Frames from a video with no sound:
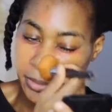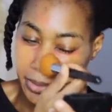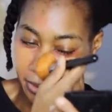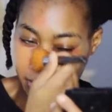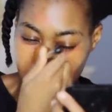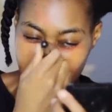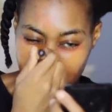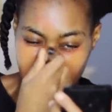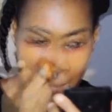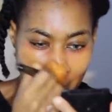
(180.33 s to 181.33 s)
moves around too
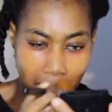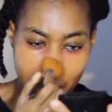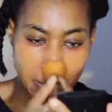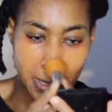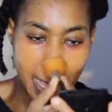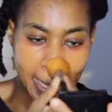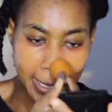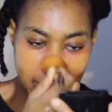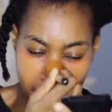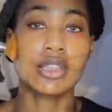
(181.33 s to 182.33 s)
much when I'm
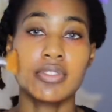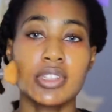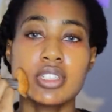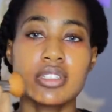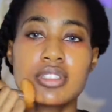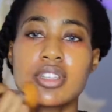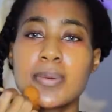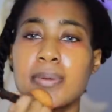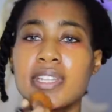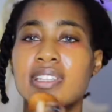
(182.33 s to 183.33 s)
applying it. The finish is still
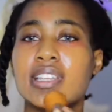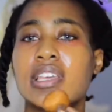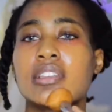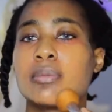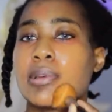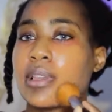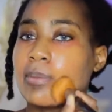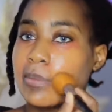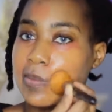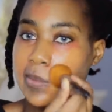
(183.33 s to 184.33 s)
pretty nice, but
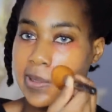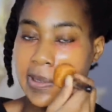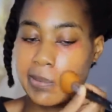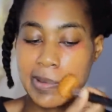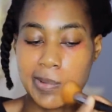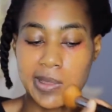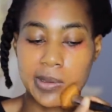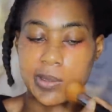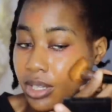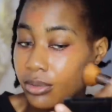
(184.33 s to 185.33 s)
it could be
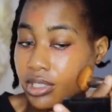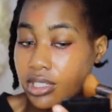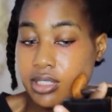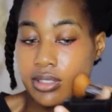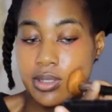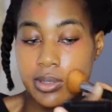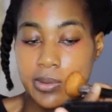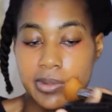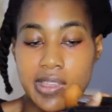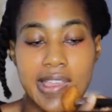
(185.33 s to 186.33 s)
better. What I really need to
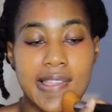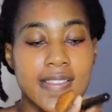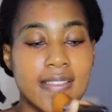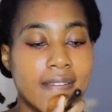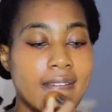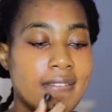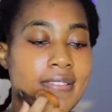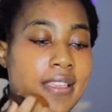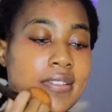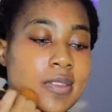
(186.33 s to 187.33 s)
do, guys,
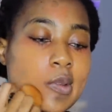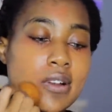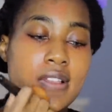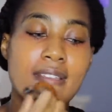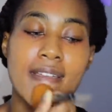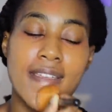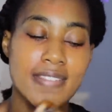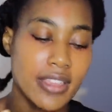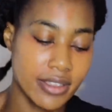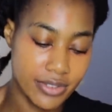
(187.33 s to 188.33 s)
instead of struggling
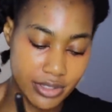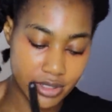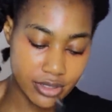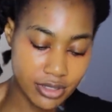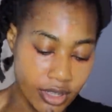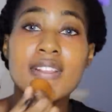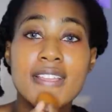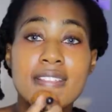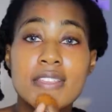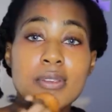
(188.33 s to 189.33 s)
in life, is just learn
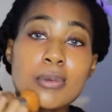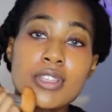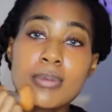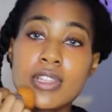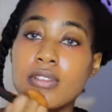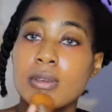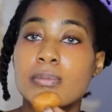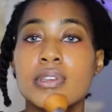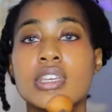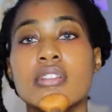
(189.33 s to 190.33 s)
how to use a beauty
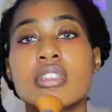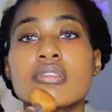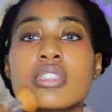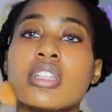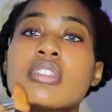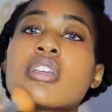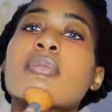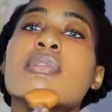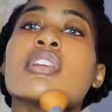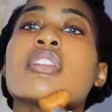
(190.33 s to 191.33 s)
blender, because that'll
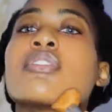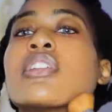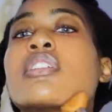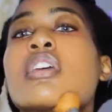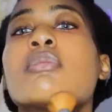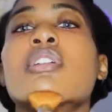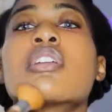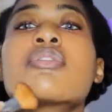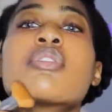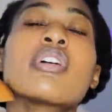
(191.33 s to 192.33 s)
get me the finish I'm
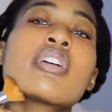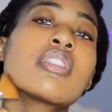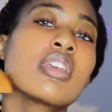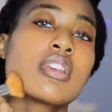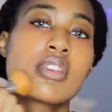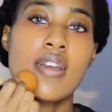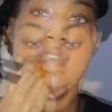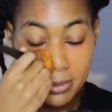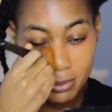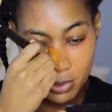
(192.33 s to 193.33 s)
looking for, I think.
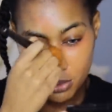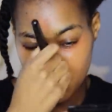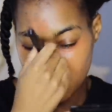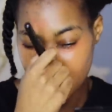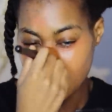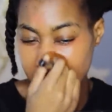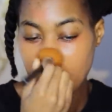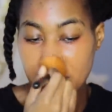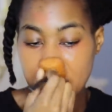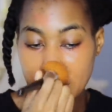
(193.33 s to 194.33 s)
I'm gonna be 100, I'm
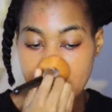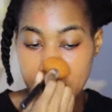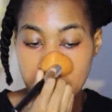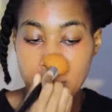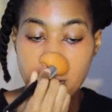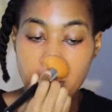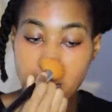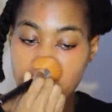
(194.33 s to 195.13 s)
not really good at it.